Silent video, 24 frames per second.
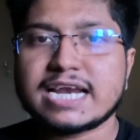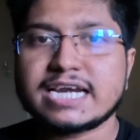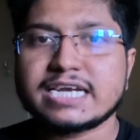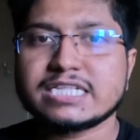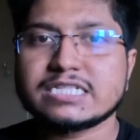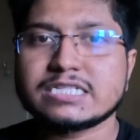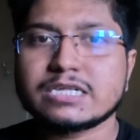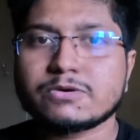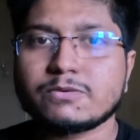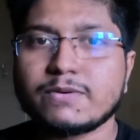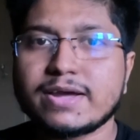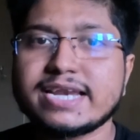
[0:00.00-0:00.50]
that
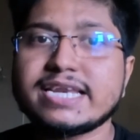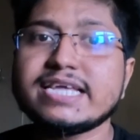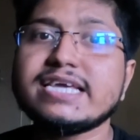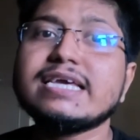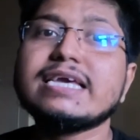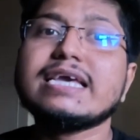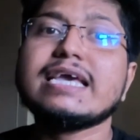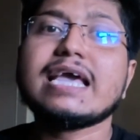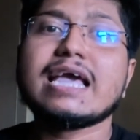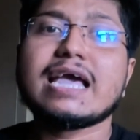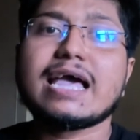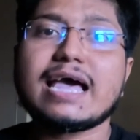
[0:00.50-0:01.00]
in the query,
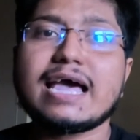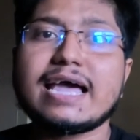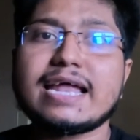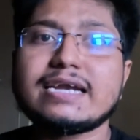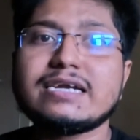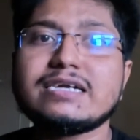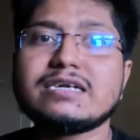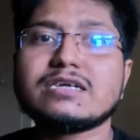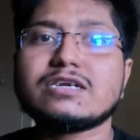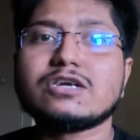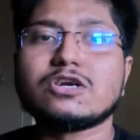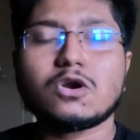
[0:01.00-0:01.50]

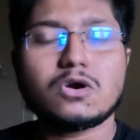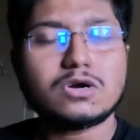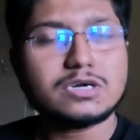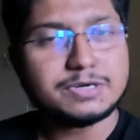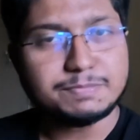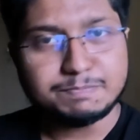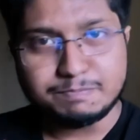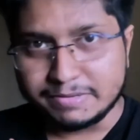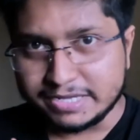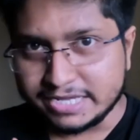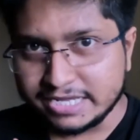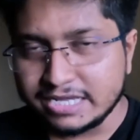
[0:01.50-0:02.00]
and
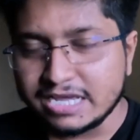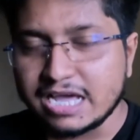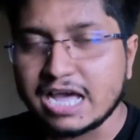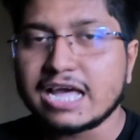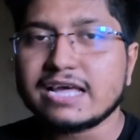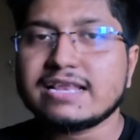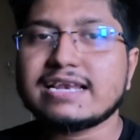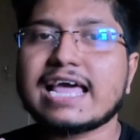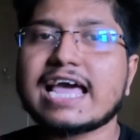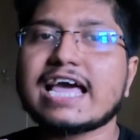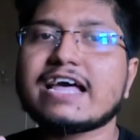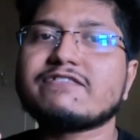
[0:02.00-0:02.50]
not me,
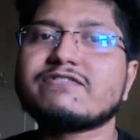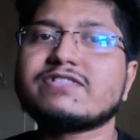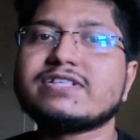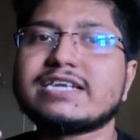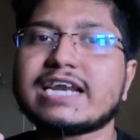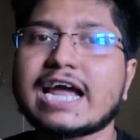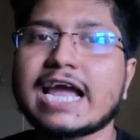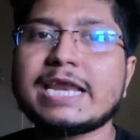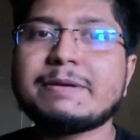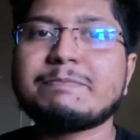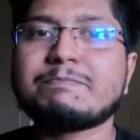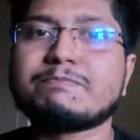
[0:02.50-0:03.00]
I'll have the
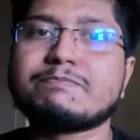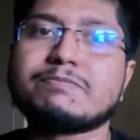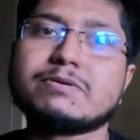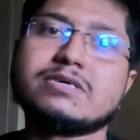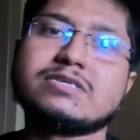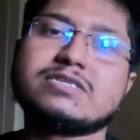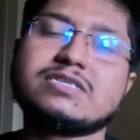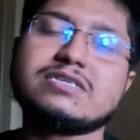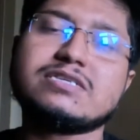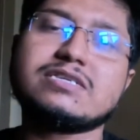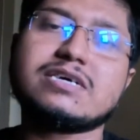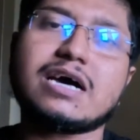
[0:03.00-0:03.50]
right
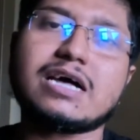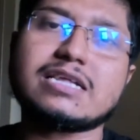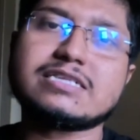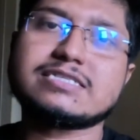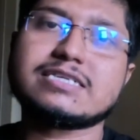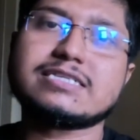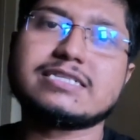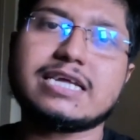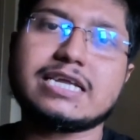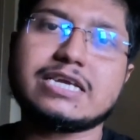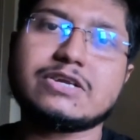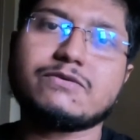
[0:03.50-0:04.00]
person
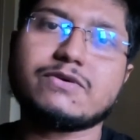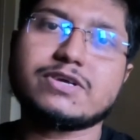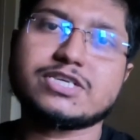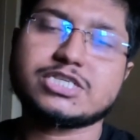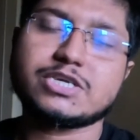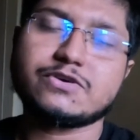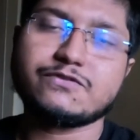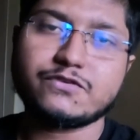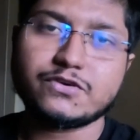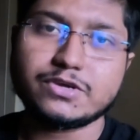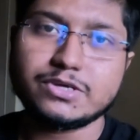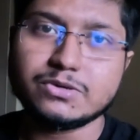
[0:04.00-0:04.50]
answer that
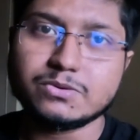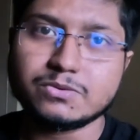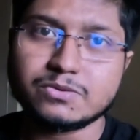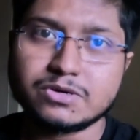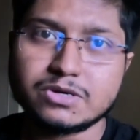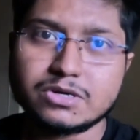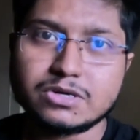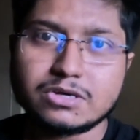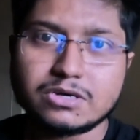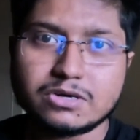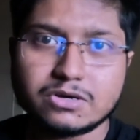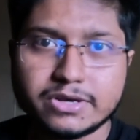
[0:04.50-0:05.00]
question for you.
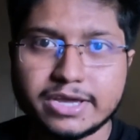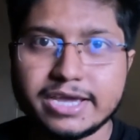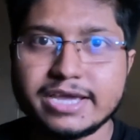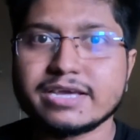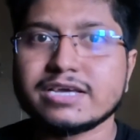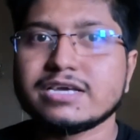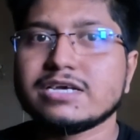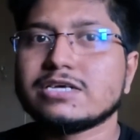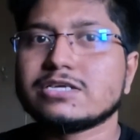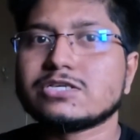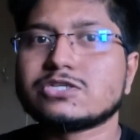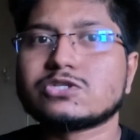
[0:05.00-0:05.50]
Okay,
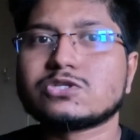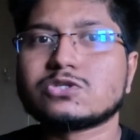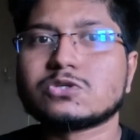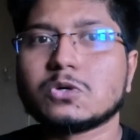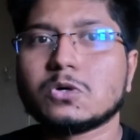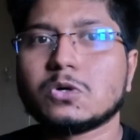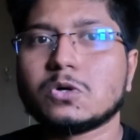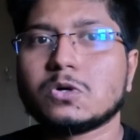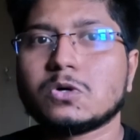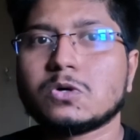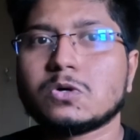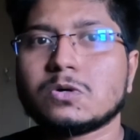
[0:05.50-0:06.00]

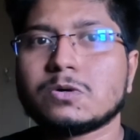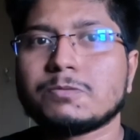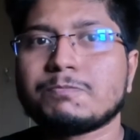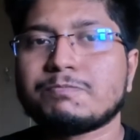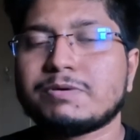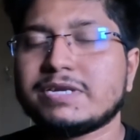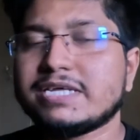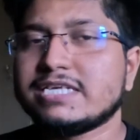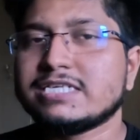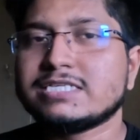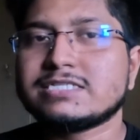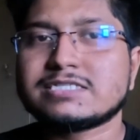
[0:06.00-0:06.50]
so
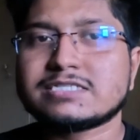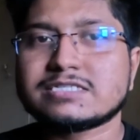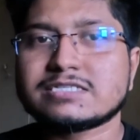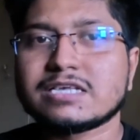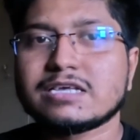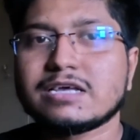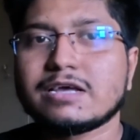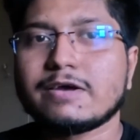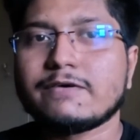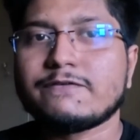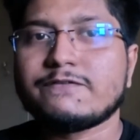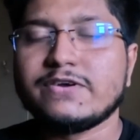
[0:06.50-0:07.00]
please
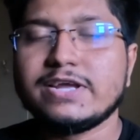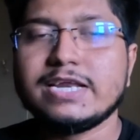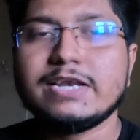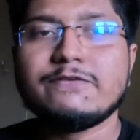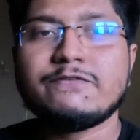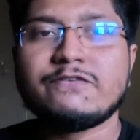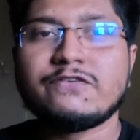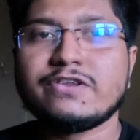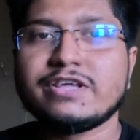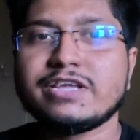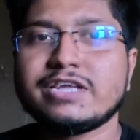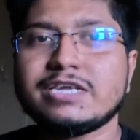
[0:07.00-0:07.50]
feel
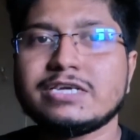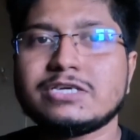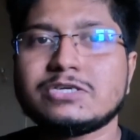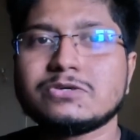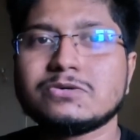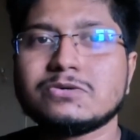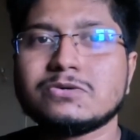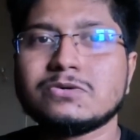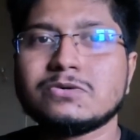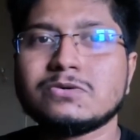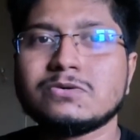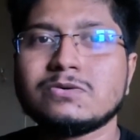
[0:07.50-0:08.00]
free
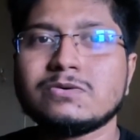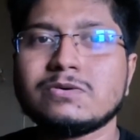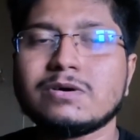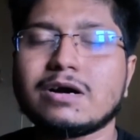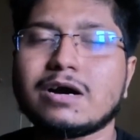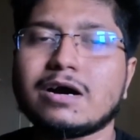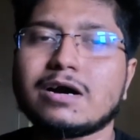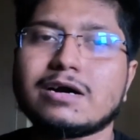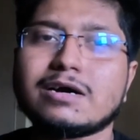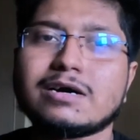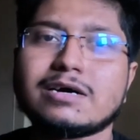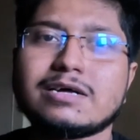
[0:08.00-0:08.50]
to
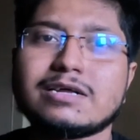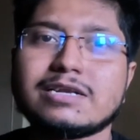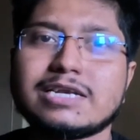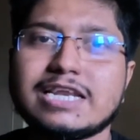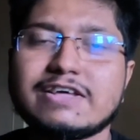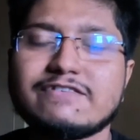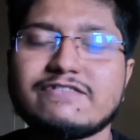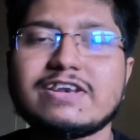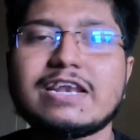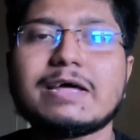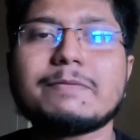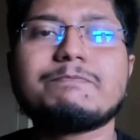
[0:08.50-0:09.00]

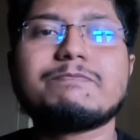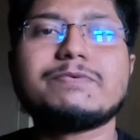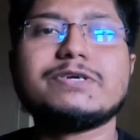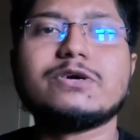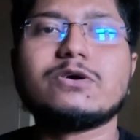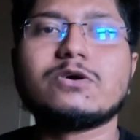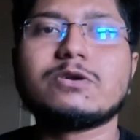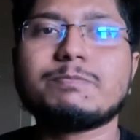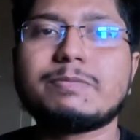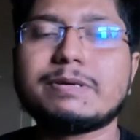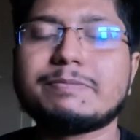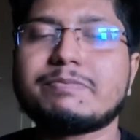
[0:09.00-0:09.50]
level up
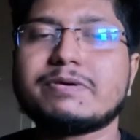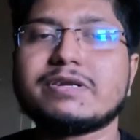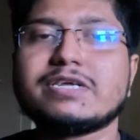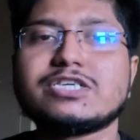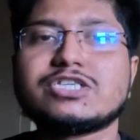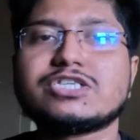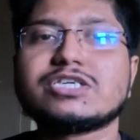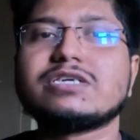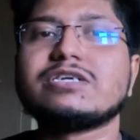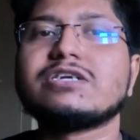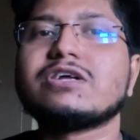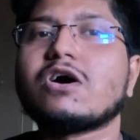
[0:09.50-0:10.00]
your
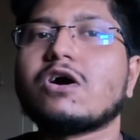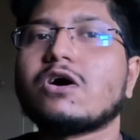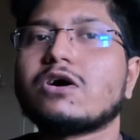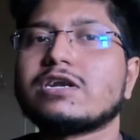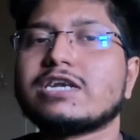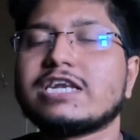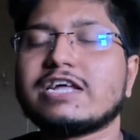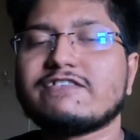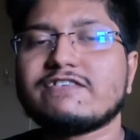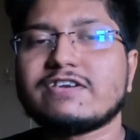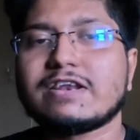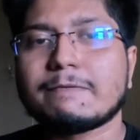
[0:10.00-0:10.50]
preparation or
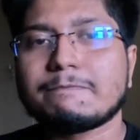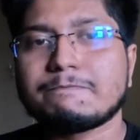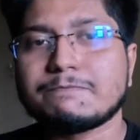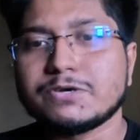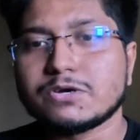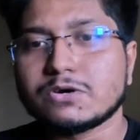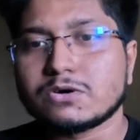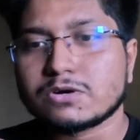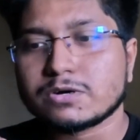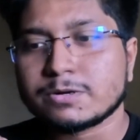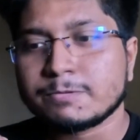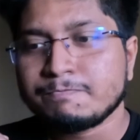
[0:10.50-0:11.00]
level up
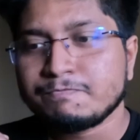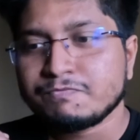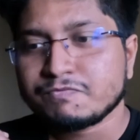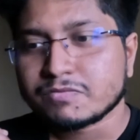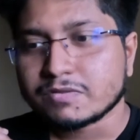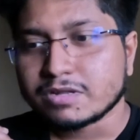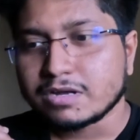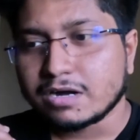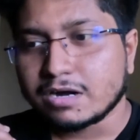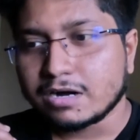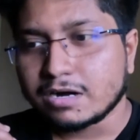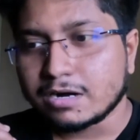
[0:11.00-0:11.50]
your
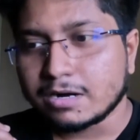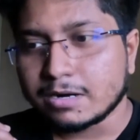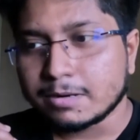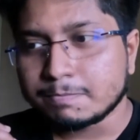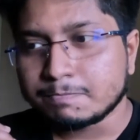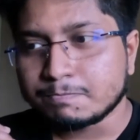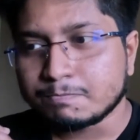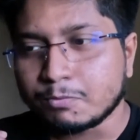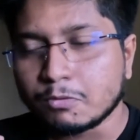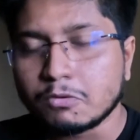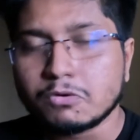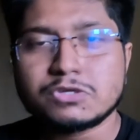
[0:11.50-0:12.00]

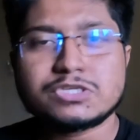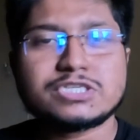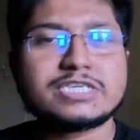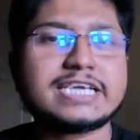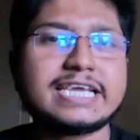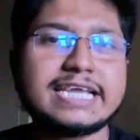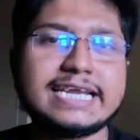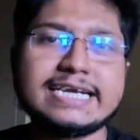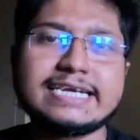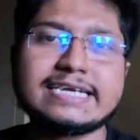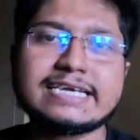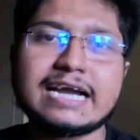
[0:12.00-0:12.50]

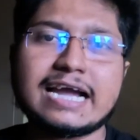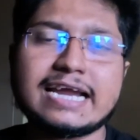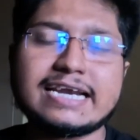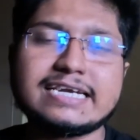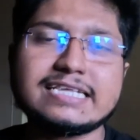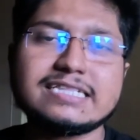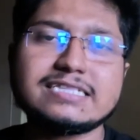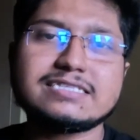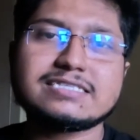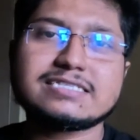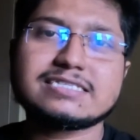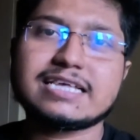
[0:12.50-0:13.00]
post-GATE
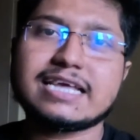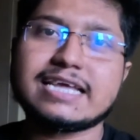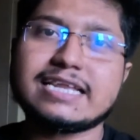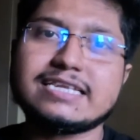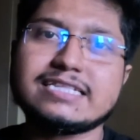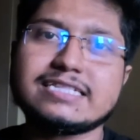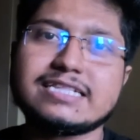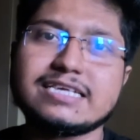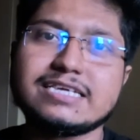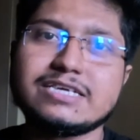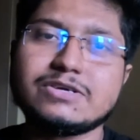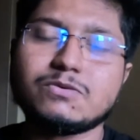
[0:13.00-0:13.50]
guidance,
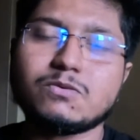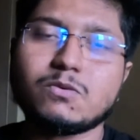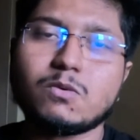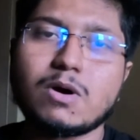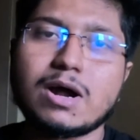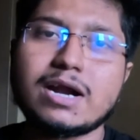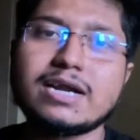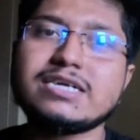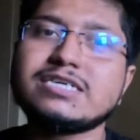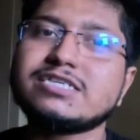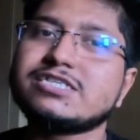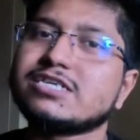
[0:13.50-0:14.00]
anything you
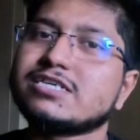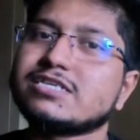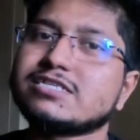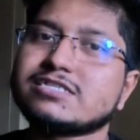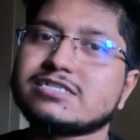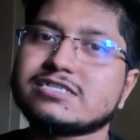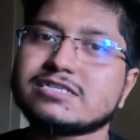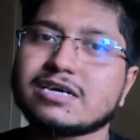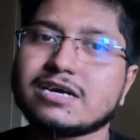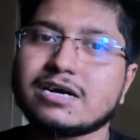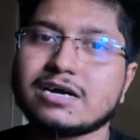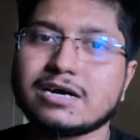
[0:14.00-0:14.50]
want.
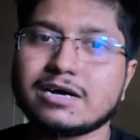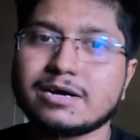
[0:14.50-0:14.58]
Just